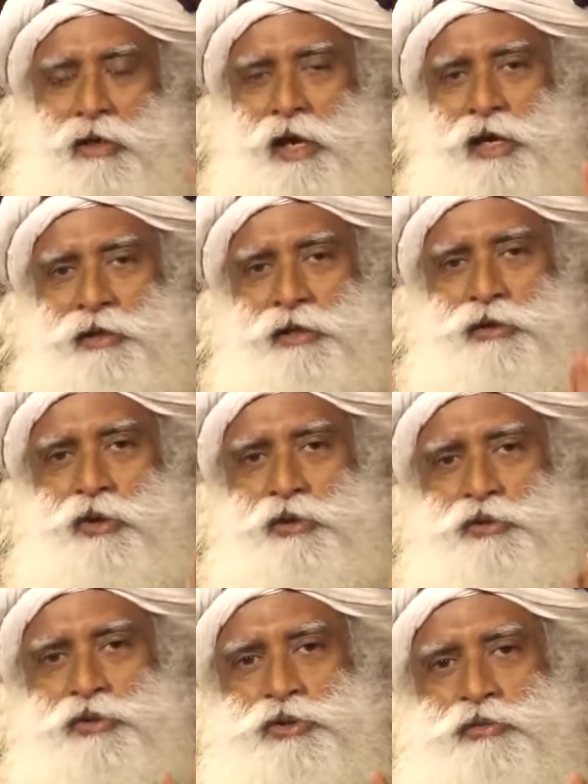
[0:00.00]
I did
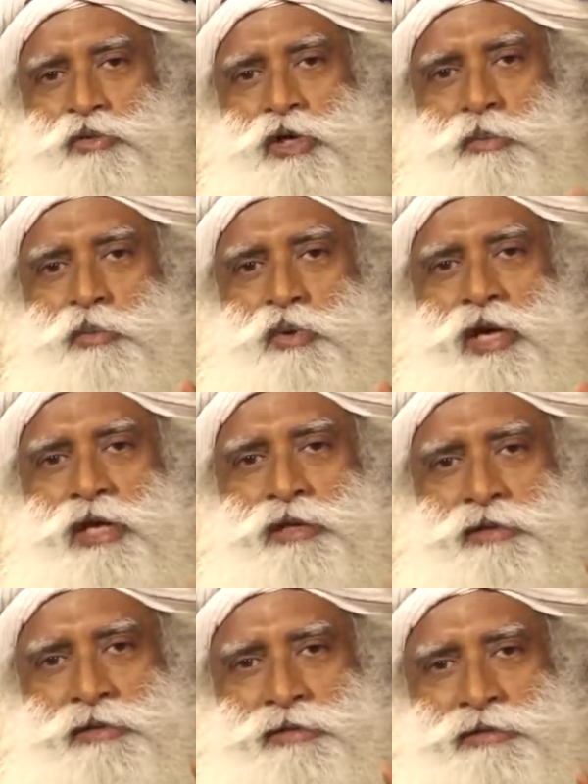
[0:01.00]
not use the word
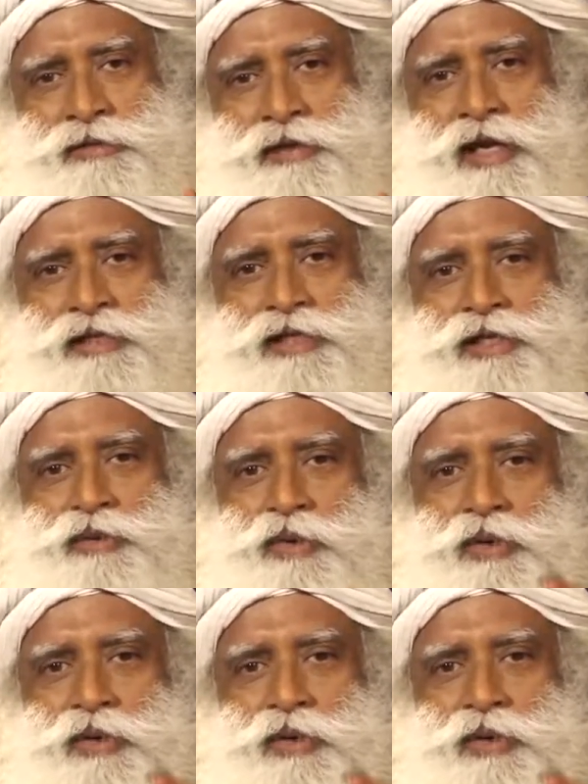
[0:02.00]
brain, I said